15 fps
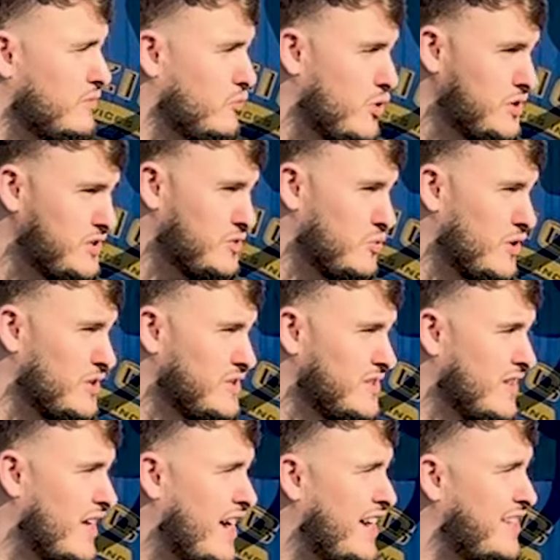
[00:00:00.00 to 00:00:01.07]
What's the worst
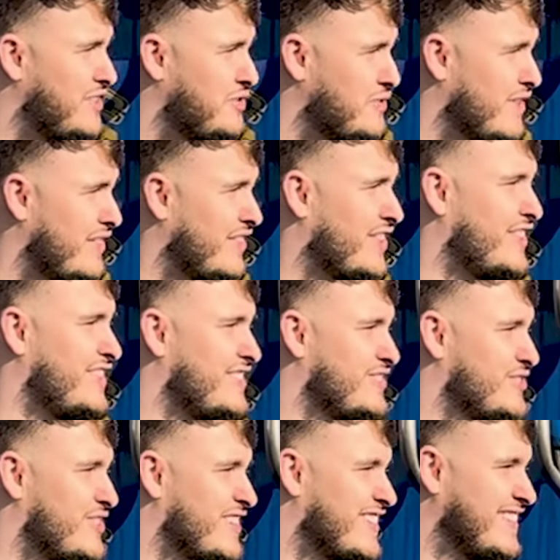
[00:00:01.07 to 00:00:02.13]
lie you've ever heard in
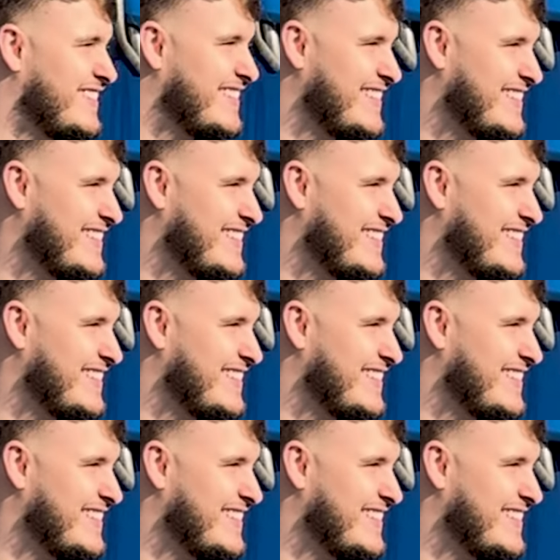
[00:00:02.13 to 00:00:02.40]
trucking?